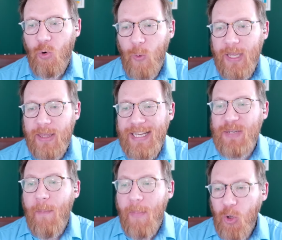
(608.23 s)
with
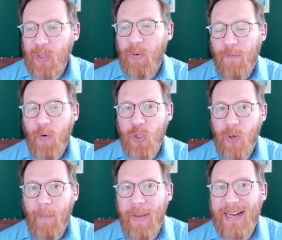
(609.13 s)
these multiple first
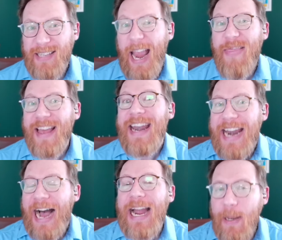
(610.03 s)
round picks and the
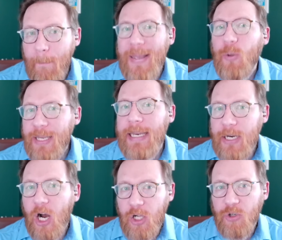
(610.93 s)
$9
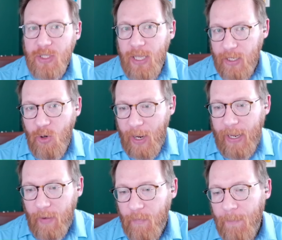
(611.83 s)
million that you
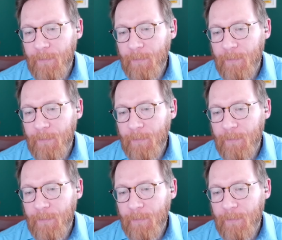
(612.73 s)
have.